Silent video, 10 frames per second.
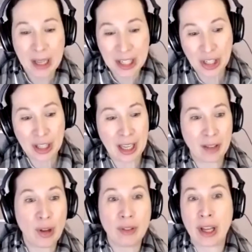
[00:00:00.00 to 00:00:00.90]
mention, like,
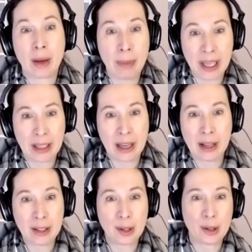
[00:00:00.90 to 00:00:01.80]
if you have like a big
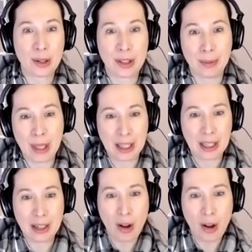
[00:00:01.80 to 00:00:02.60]
concert or something and